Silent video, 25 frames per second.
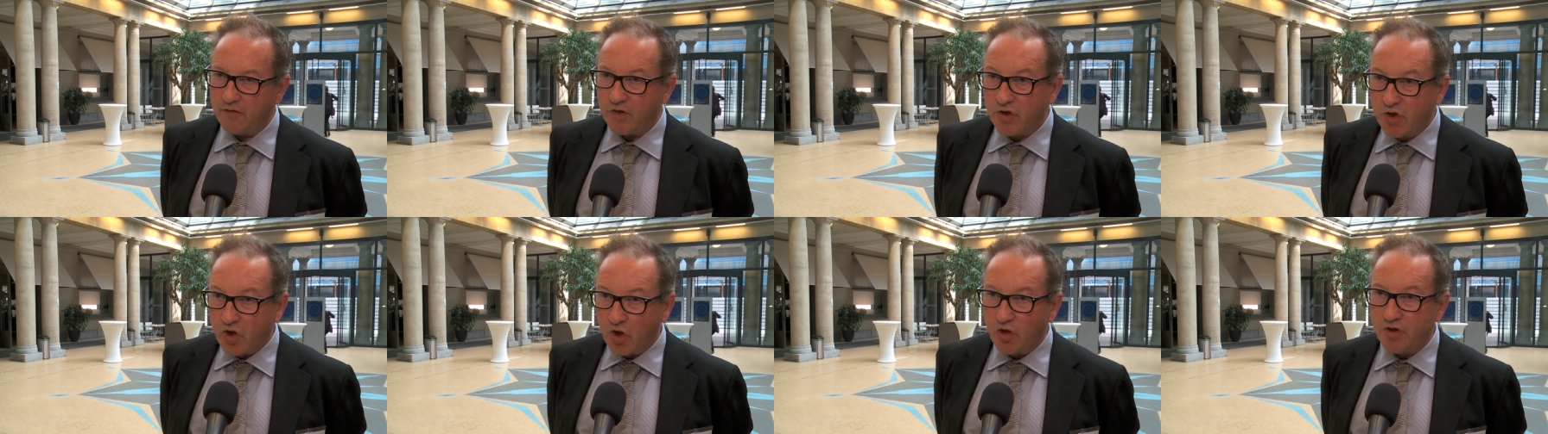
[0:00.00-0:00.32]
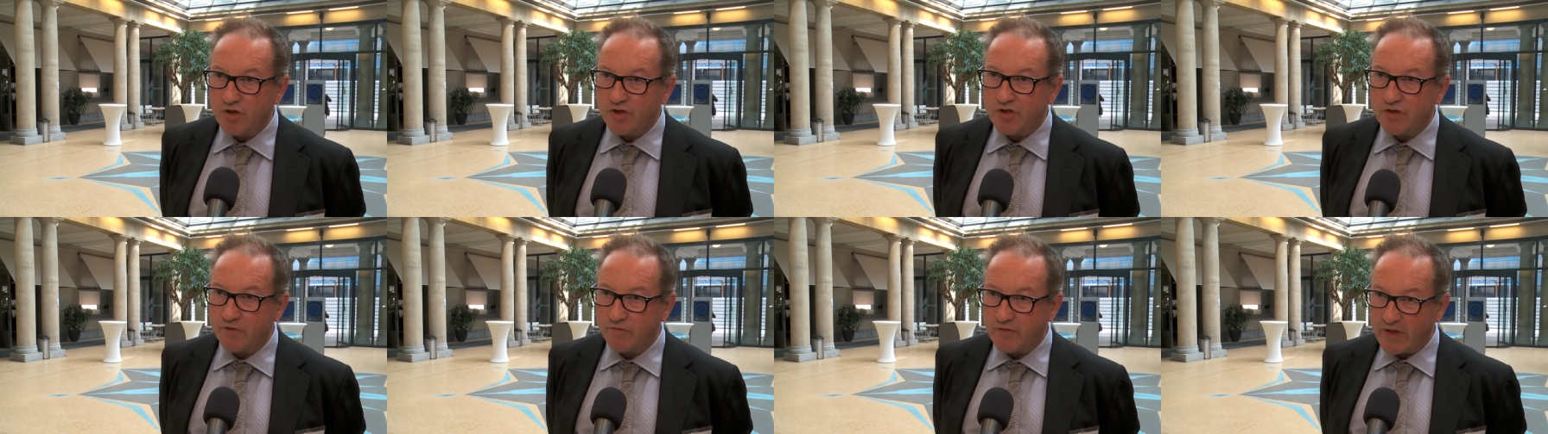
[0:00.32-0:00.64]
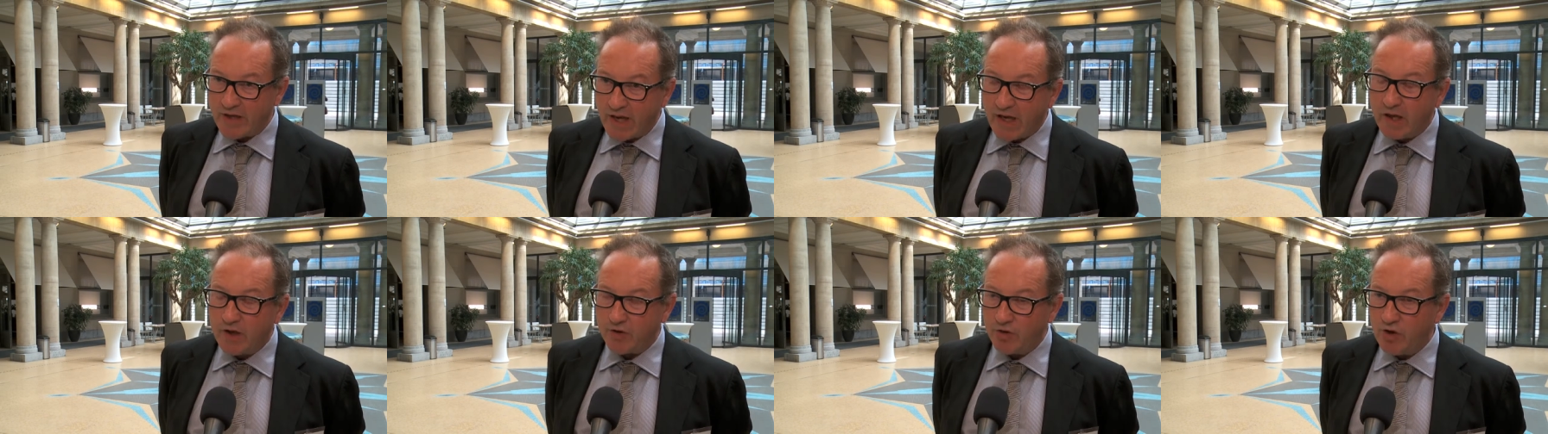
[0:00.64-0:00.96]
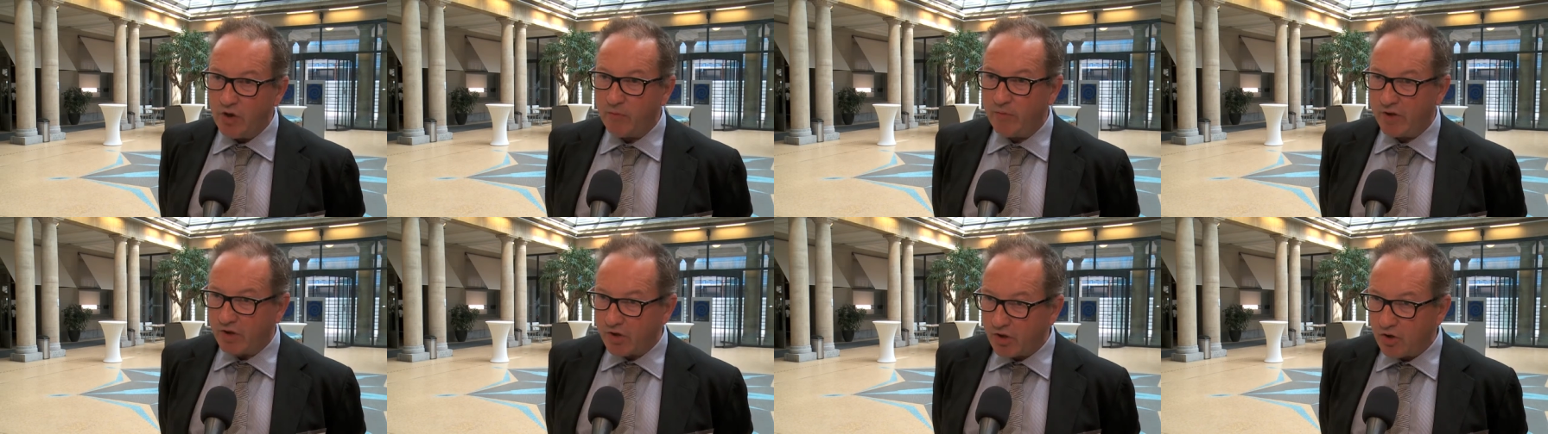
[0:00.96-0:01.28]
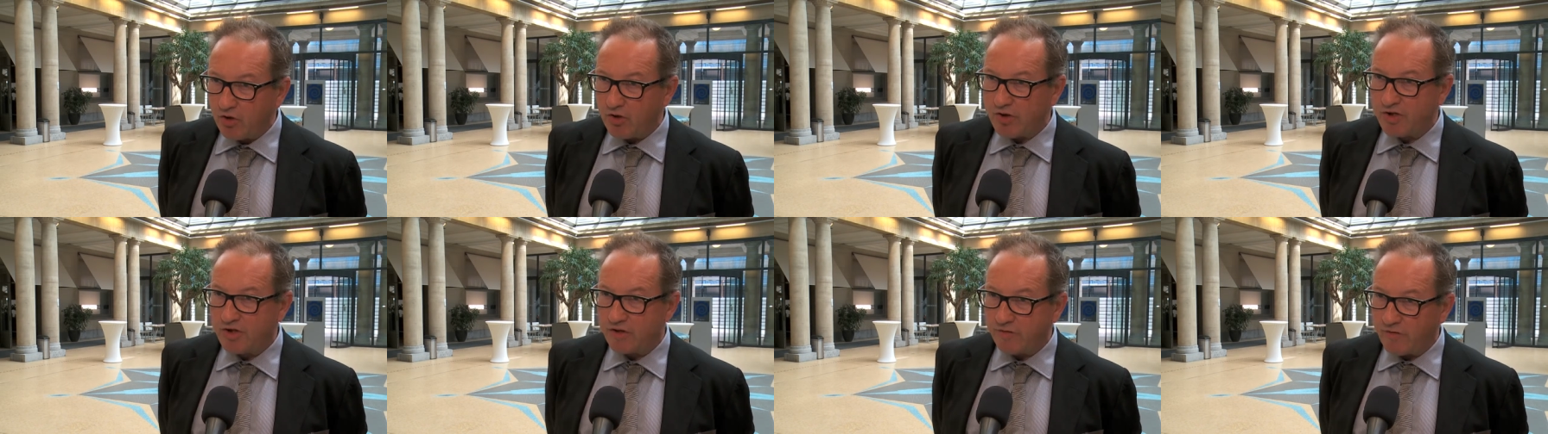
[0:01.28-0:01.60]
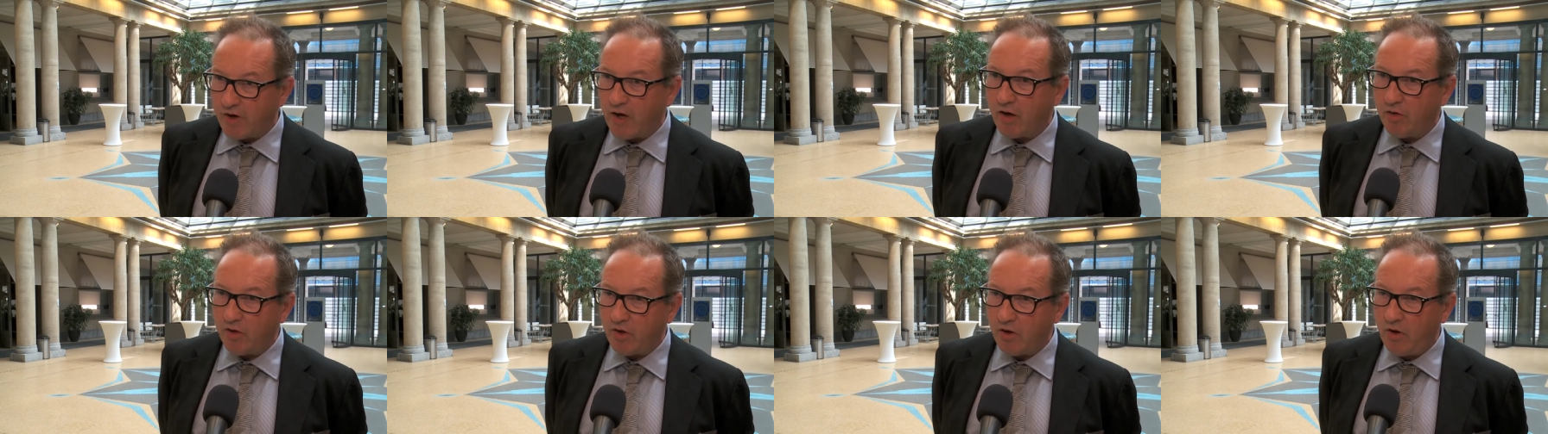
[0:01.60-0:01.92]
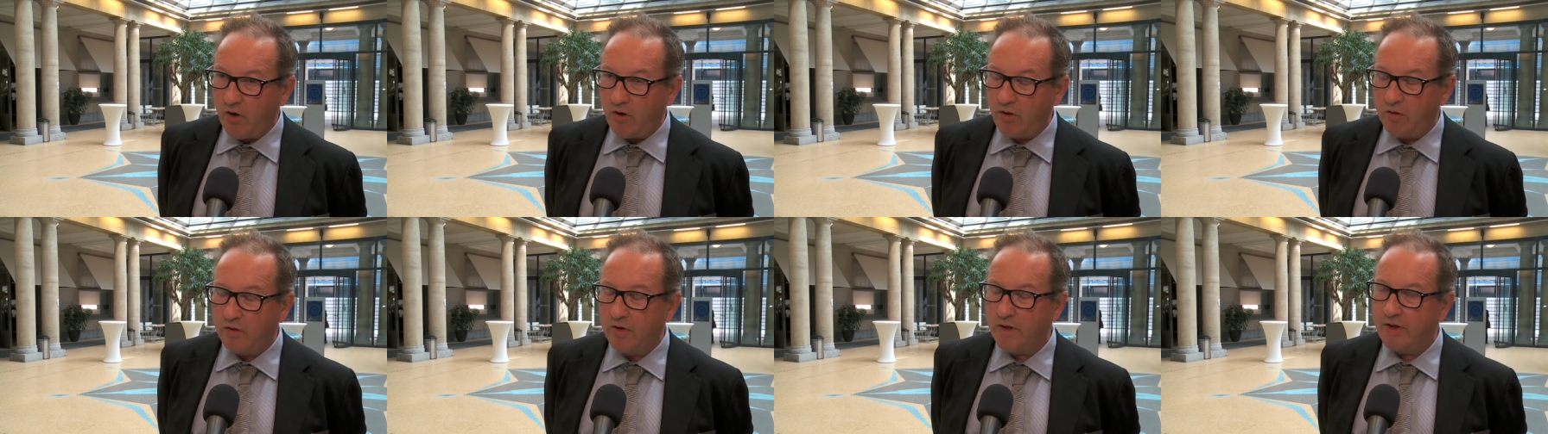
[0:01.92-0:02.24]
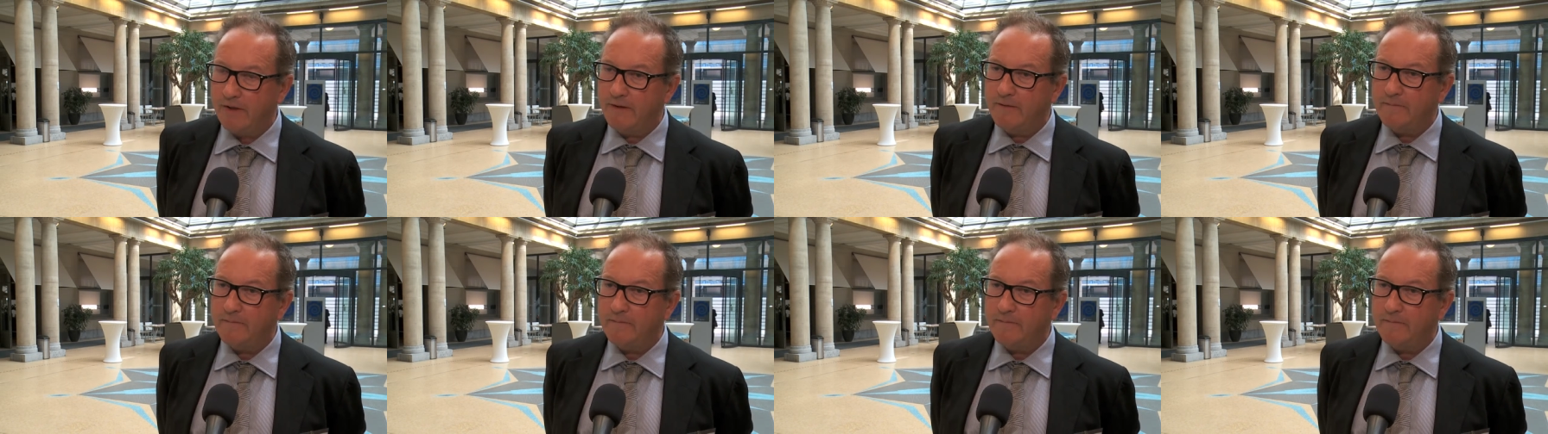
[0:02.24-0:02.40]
the economic cost of alcohol